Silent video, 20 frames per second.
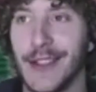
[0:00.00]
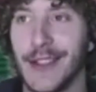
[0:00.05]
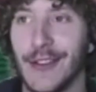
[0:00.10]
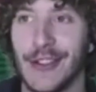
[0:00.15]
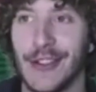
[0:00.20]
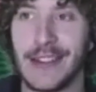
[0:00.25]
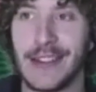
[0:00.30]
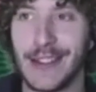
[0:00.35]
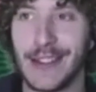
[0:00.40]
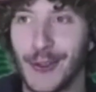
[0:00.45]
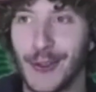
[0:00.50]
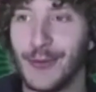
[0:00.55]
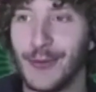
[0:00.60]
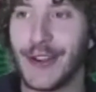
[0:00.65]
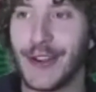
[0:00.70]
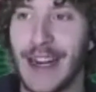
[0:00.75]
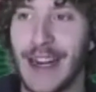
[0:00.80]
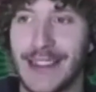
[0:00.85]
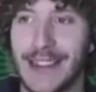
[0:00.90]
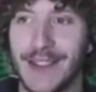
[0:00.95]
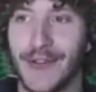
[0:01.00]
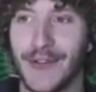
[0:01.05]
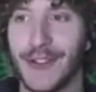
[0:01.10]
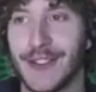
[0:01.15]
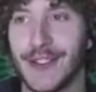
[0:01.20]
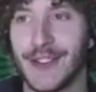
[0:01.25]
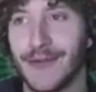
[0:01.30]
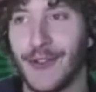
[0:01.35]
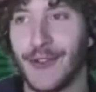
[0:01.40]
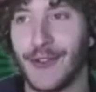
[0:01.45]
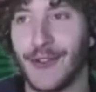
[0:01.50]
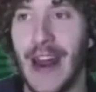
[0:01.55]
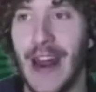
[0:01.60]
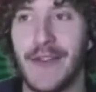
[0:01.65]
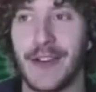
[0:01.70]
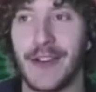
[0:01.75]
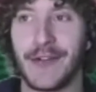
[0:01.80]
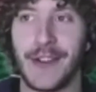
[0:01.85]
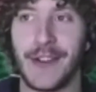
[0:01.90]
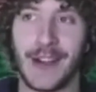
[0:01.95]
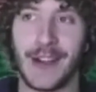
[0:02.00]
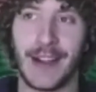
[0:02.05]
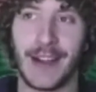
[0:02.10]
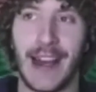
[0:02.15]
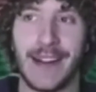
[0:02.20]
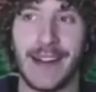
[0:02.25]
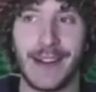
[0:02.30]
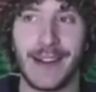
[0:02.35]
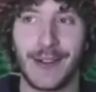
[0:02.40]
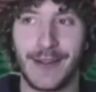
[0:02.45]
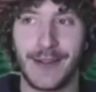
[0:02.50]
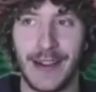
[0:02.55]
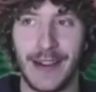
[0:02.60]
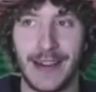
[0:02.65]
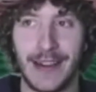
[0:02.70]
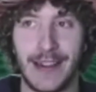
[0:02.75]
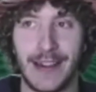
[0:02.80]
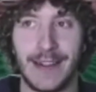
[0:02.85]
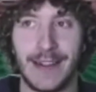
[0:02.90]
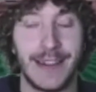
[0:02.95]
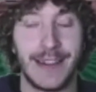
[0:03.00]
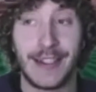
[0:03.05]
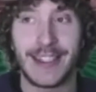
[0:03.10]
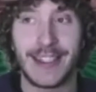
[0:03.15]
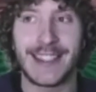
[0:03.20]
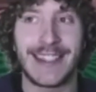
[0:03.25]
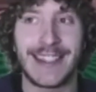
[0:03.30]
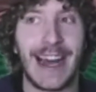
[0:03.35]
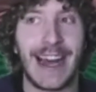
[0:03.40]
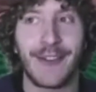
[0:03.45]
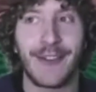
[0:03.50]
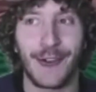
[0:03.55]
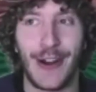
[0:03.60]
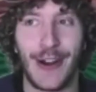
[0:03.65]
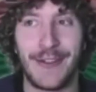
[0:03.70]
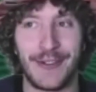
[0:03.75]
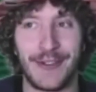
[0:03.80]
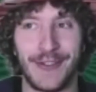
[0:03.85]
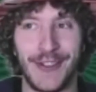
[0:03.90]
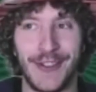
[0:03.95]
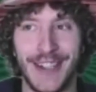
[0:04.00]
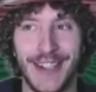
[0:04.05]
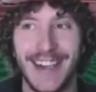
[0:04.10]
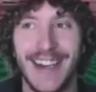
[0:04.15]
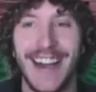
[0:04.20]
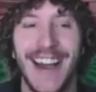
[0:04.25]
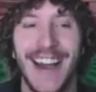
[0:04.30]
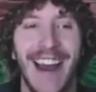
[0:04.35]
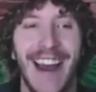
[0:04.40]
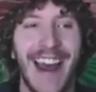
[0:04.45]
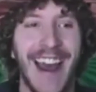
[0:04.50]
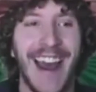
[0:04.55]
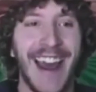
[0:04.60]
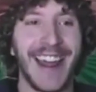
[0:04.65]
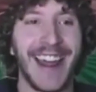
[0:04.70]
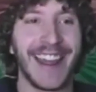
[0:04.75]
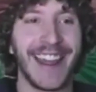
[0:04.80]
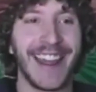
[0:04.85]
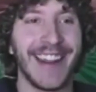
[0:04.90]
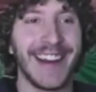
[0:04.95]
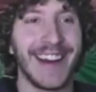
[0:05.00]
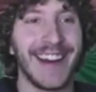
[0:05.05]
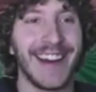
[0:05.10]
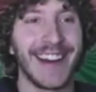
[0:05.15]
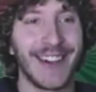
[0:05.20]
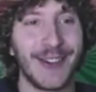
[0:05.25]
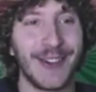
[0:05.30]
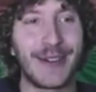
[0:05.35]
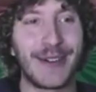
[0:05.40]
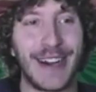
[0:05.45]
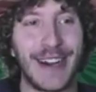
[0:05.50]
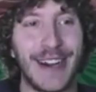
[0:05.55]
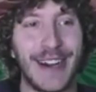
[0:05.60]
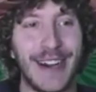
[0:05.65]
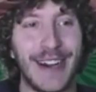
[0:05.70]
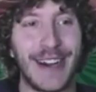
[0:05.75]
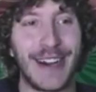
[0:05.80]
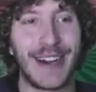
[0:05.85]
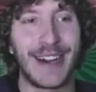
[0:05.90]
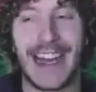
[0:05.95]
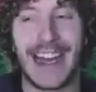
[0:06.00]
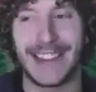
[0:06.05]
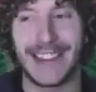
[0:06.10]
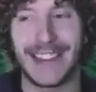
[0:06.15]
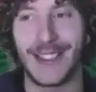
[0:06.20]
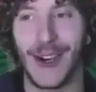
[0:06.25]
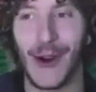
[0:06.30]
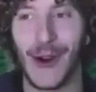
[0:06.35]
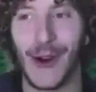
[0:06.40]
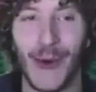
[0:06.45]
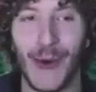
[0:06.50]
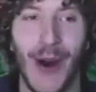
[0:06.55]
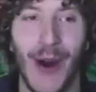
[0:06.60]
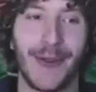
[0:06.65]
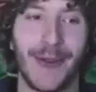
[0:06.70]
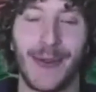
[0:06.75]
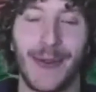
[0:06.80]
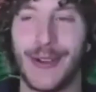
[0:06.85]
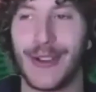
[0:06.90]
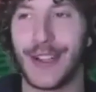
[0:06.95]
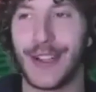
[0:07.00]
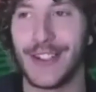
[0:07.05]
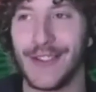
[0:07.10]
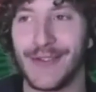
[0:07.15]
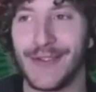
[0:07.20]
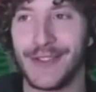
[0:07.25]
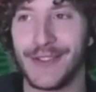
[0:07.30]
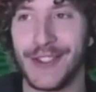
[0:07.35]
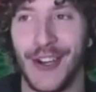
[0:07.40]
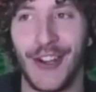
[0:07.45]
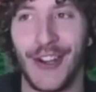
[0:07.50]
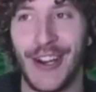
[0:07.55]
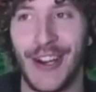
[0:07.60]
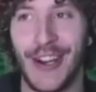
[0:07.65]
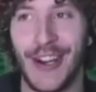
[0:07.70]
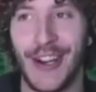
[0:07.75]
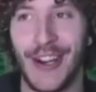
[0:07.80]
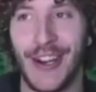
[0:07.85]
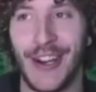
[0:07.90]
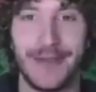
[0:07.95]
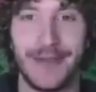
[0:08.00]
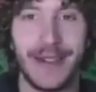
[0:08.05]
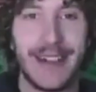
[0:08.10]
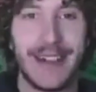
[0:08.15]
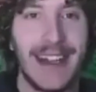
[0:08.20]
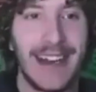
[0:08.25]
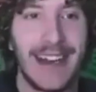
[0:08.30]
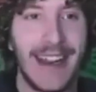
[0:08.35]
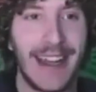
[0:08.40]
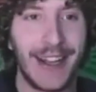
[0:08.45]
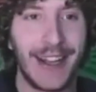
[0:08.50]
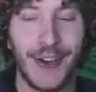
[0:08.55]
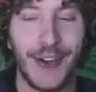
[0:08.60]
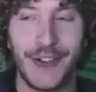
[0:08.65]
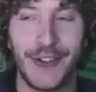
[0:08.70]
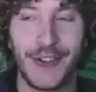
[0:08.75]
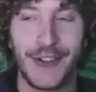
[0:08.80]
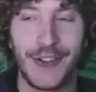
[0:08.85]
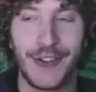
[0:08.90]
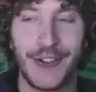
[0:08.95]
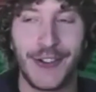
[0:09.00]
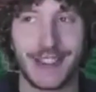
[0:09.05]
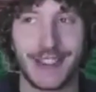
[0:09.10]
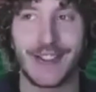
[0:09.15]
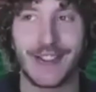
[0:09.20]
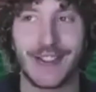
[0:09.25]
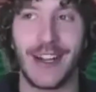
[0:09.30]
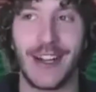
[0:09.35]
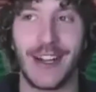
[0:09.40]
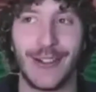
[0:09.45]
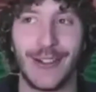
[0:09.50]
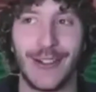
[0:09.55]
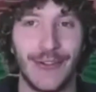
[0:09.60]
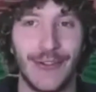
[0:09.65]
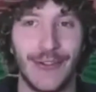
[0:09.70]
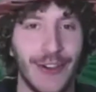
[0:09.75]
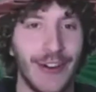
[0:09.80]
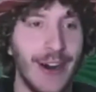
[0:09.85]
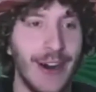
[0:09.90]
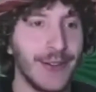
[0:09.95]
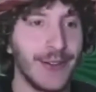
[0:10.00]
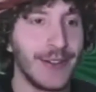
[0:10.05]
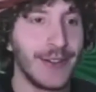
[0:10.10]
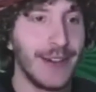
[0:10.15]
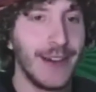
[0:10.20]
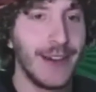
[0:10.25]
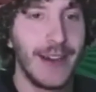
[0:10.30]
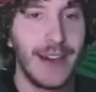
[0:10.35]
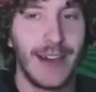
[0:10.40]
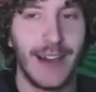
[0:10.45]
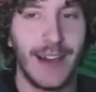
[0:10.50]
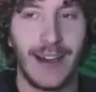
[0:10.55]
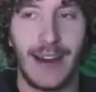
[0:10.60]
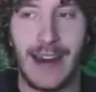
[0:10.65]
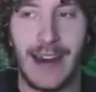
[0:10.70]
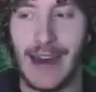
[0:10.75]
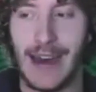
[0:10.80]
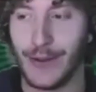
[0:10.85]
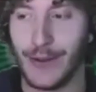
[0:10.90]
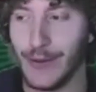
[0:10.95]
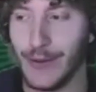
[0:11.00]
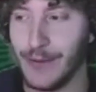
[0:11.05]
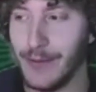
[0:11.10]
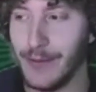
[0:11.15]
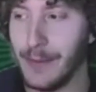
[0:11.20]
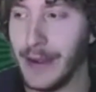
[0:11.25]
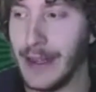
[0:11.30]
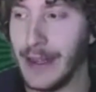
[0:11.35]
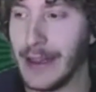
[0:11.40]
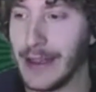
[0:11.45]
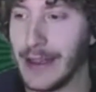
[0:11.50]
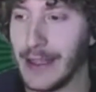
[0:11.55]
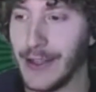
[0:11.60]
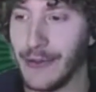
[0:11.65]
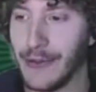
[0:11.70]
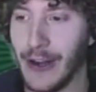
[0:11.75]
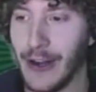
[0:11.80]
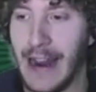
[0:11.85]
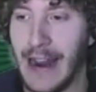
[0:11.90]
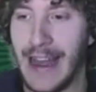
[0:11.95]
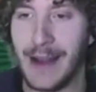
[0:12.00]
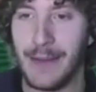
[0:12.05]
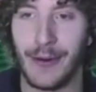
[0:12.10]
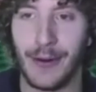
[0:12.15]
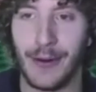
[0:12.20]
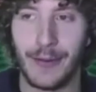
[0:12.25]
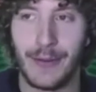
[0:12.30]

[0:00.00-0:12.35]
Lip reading: So there is a Kubernetes for everything, and there is a Slack for everything, and Kubernetes has its own one where you can join other like Gopherneters, try to figure out how to build reliable